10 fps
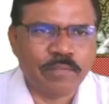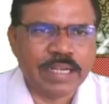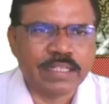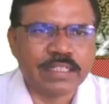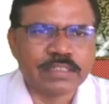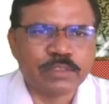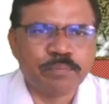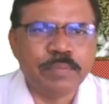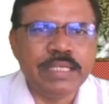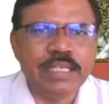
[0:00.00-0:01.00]

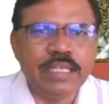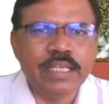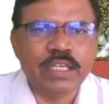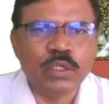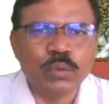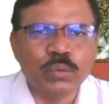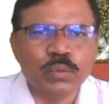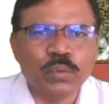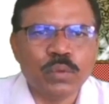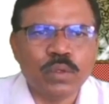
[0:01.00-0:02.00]
vectors P,
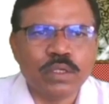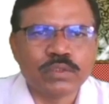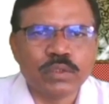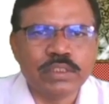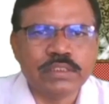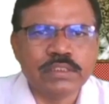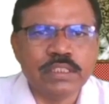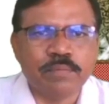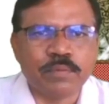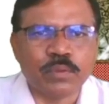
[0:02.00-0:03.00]
Q. So this is
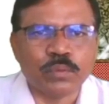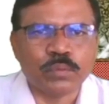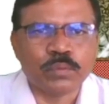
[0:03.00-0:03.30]
F2.